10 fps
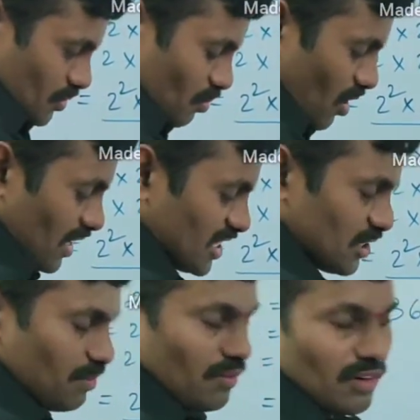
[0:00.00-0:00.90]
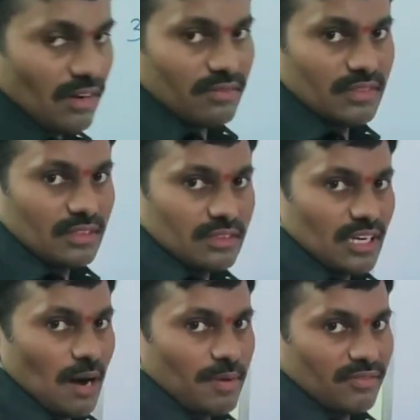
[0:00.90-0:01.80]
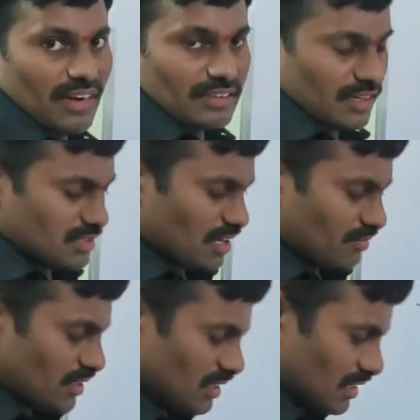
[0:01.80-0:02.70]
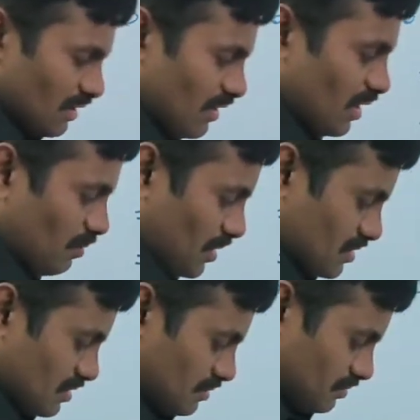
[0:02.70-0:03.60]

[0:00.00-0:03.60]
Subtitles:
smallest power of common factors of the given numbers.